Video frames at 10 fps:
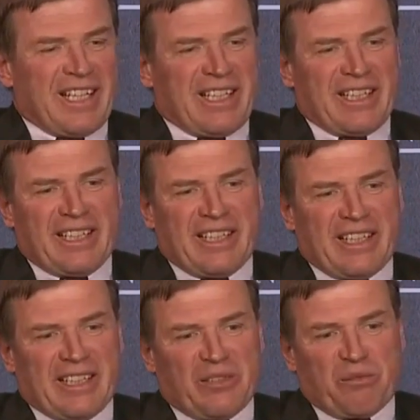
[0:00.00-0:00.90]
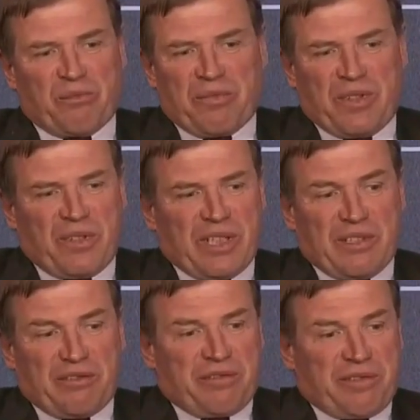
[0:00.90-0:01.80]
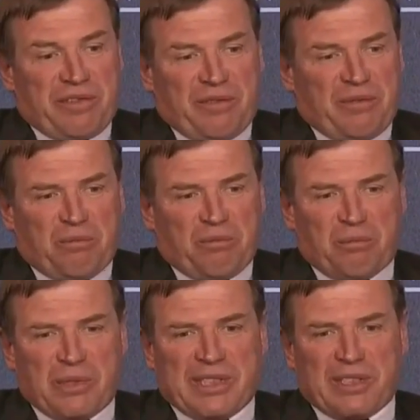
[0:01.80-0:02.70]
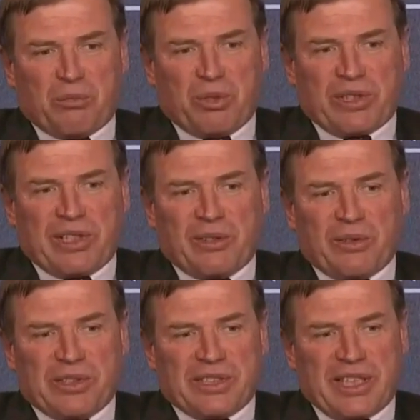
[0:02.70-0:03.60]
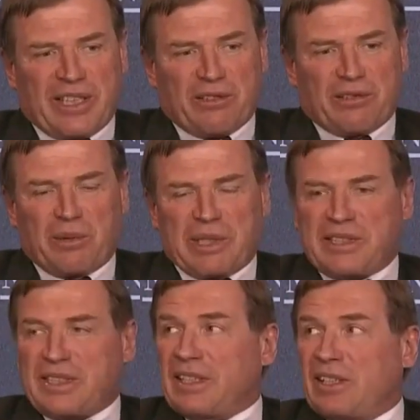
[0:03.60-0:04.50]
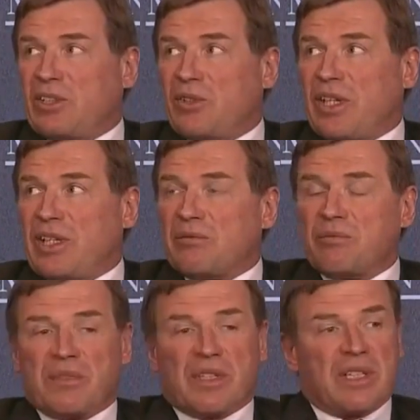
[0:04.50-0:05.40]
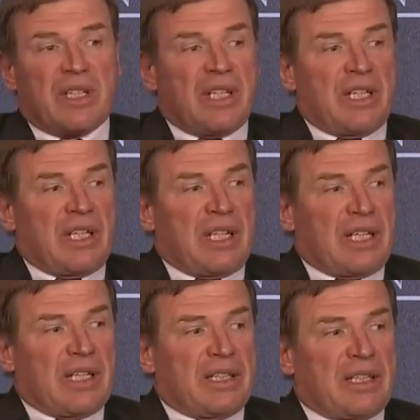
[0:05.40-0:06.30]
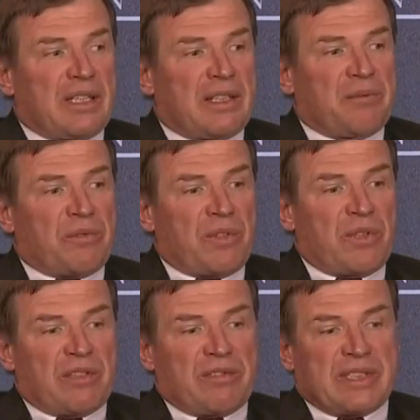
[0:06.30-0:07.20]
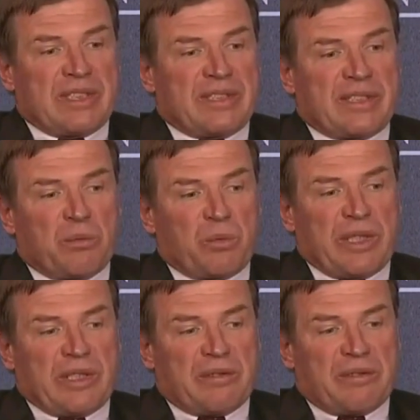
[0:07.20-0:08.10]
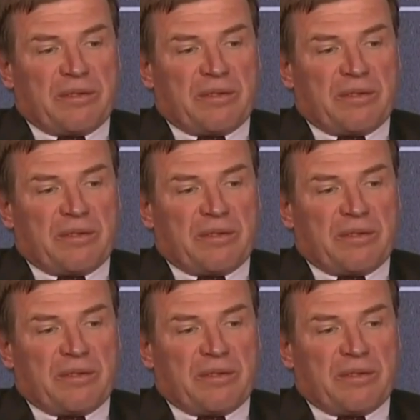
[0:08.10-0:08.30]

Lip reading: You have Mrs. Merkel, who is kind of quite standalone there. And you have a system where